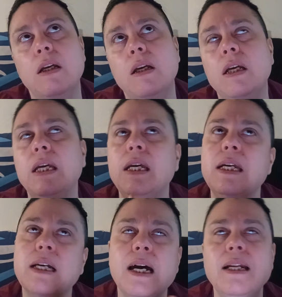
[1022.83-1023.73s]

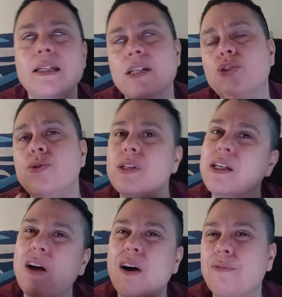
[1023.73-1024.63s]
he kind of says true
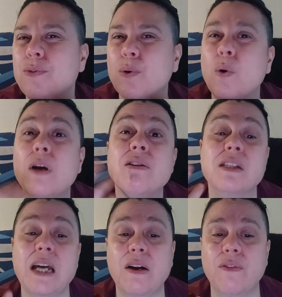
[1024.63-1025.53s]
sight often requires
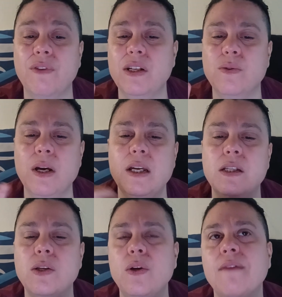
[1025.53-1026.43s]
sacrifice, right?
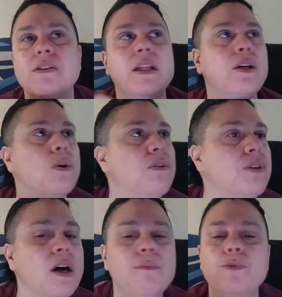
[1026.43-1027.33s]
So you have to let go of
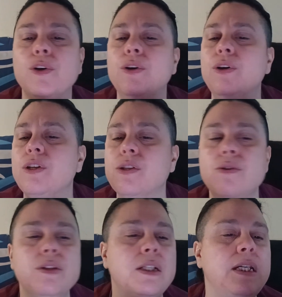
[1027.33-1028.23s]
comfort,
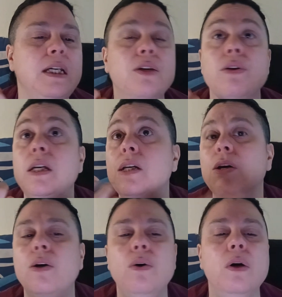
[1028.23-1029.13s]
certainty, your
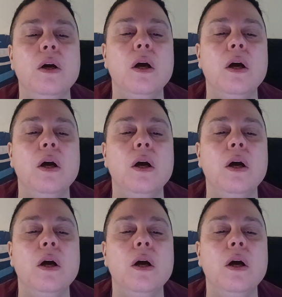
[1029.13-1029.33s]
ego.